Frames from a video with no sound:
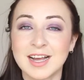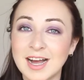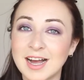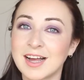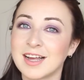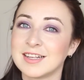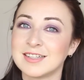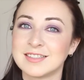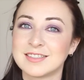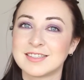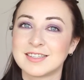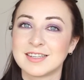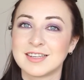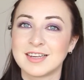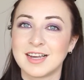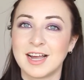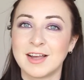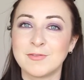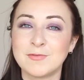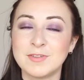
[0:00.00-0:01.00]
Guys,
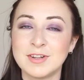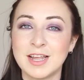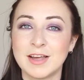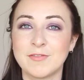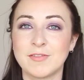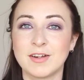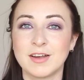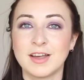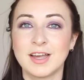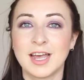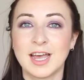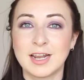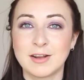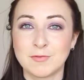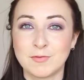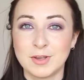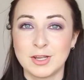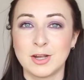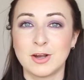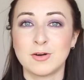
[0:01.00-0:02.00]
I've never had
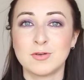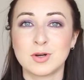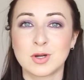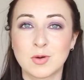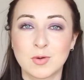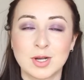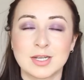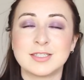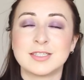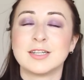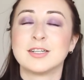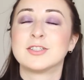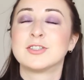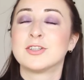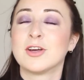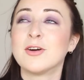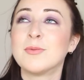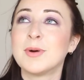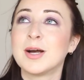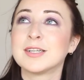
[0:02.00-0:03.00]
a video requested
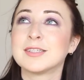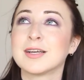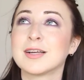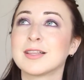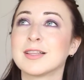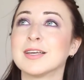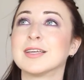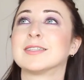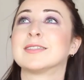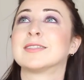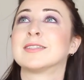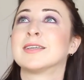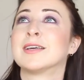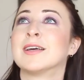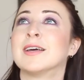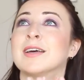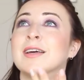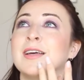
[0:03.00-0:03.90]
so much like this